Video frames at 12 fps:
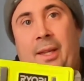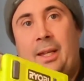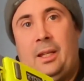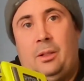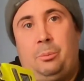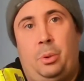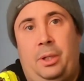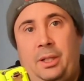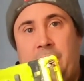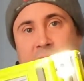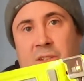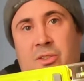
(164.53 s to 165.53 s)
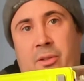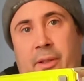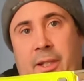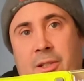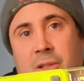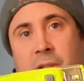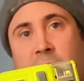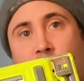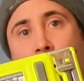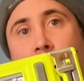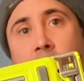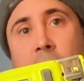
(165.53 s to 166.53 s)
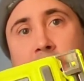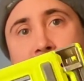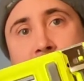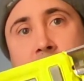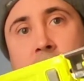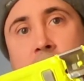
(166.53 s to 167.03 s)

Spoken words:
and putting in insulation in walls